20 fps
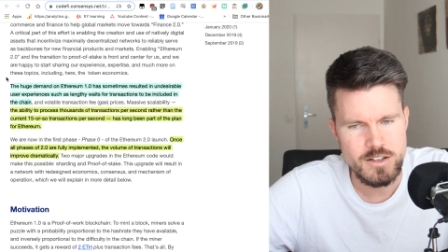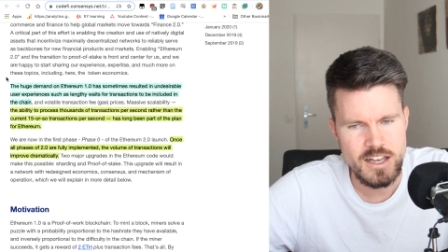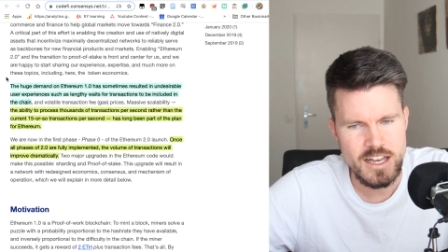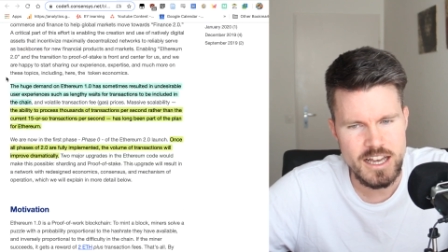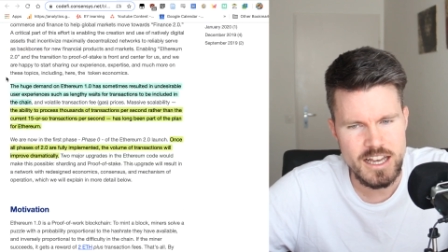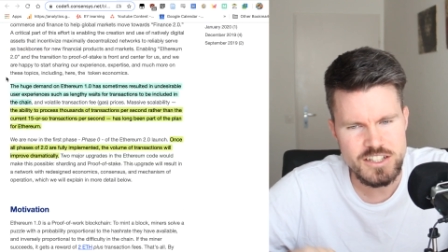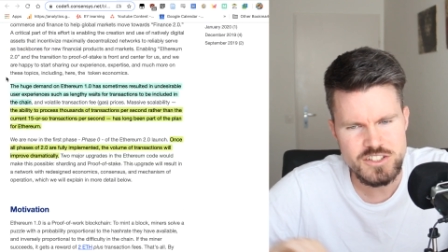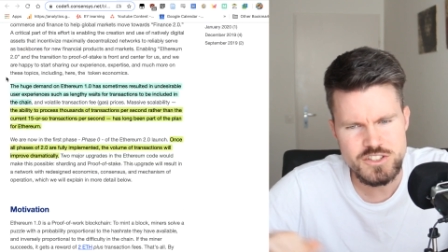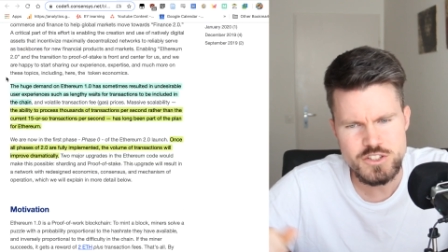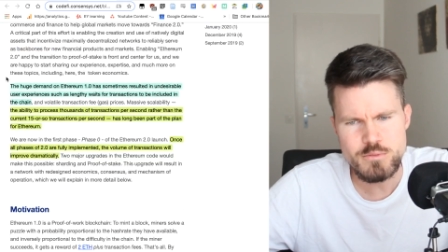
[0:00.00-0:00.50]

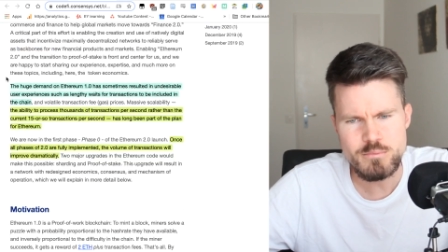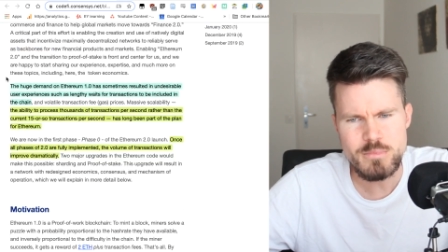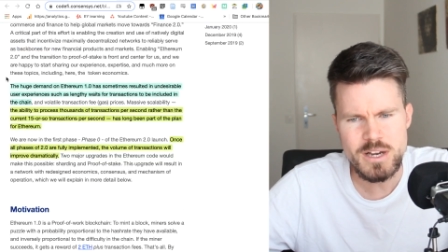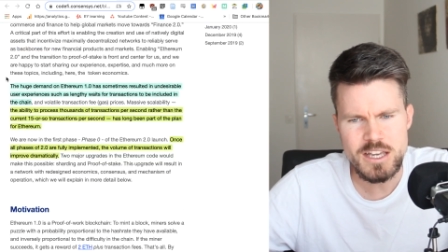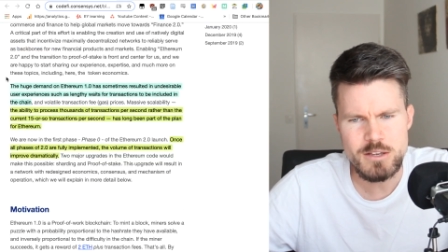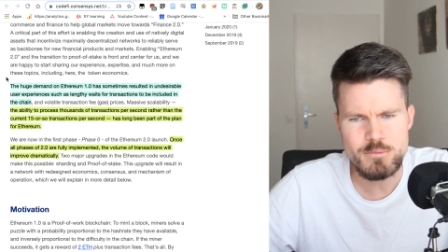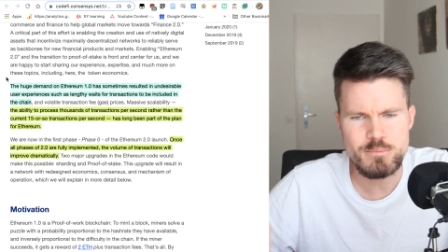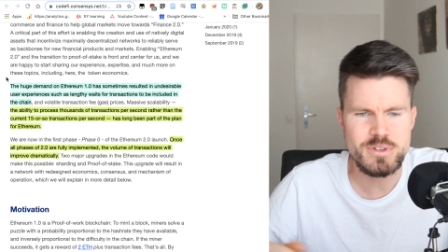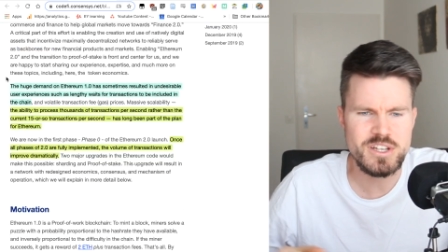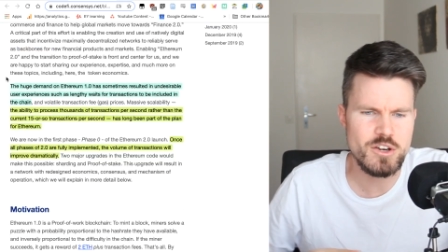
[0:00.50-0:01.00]
as you
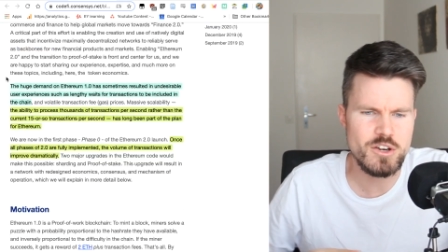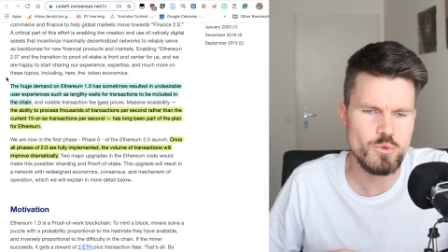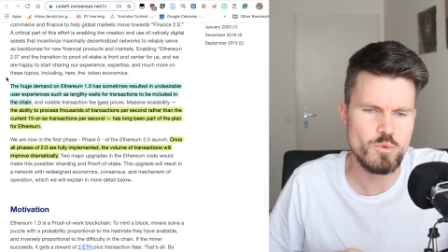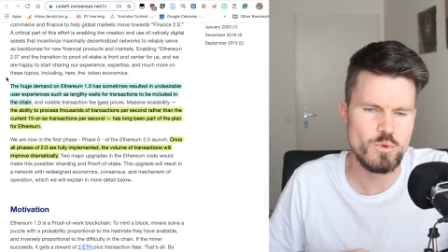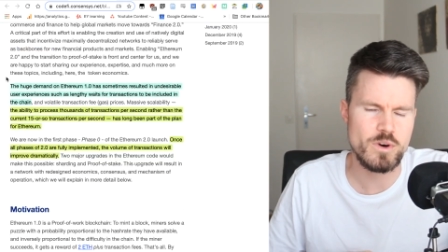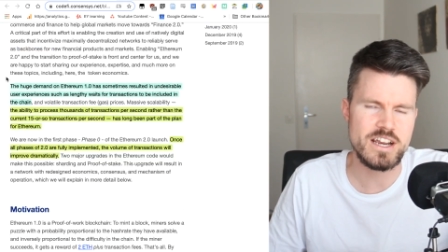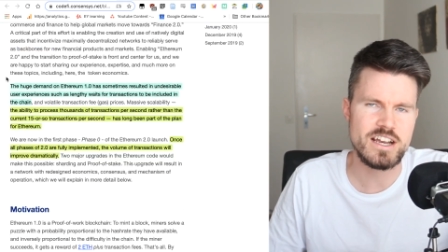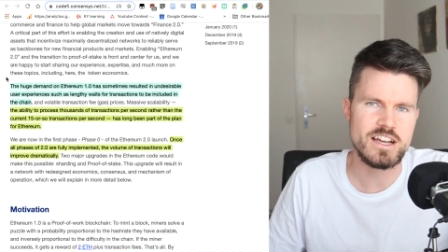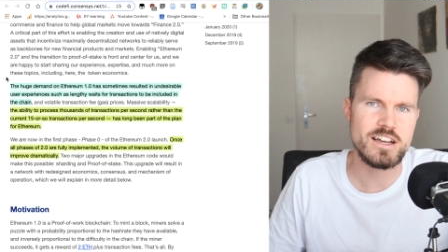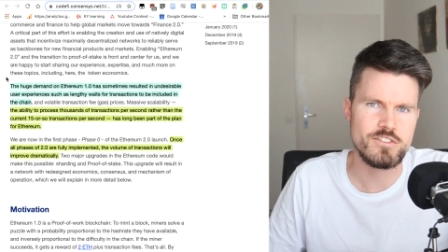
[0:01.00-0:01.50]
might be
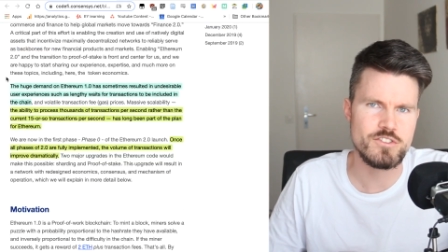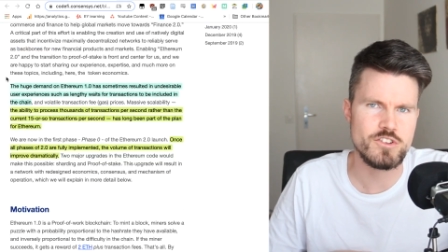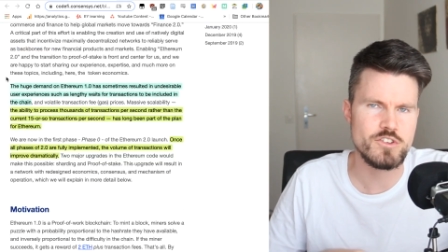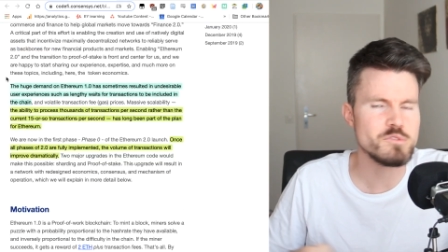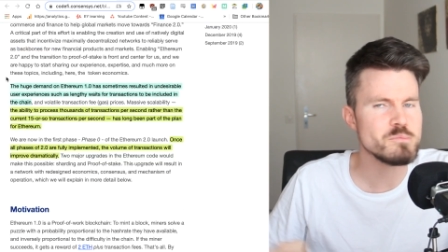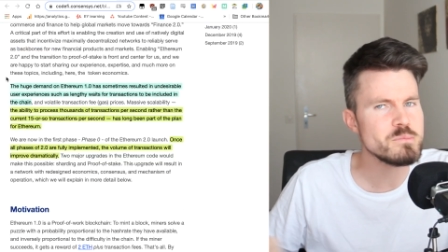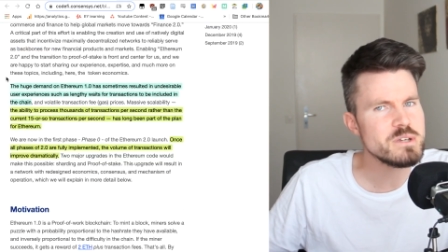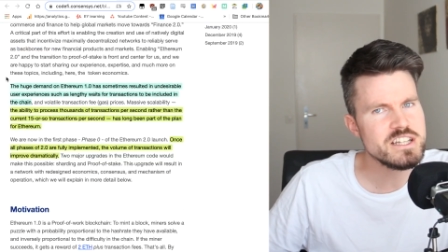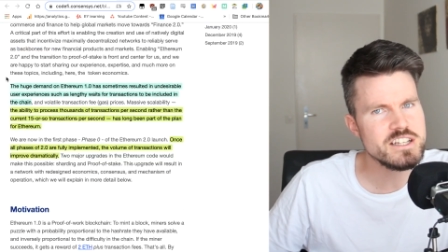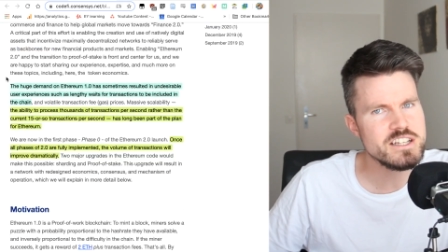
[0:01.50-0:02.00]
aware, if
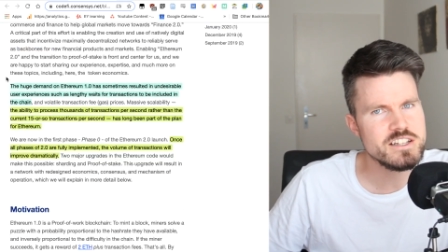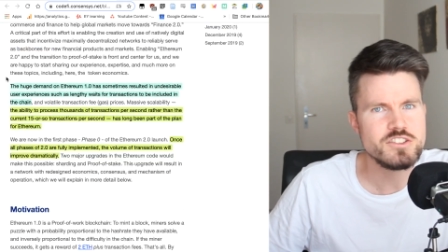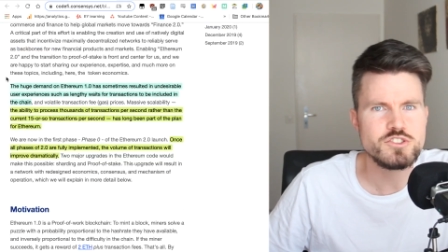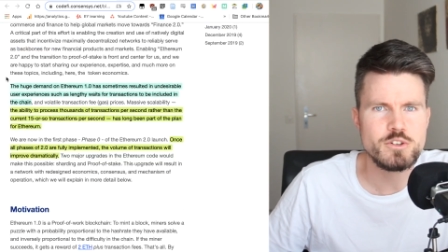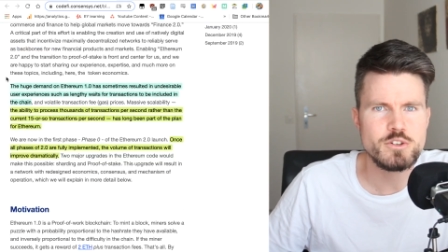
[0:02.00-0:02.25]
you've been in the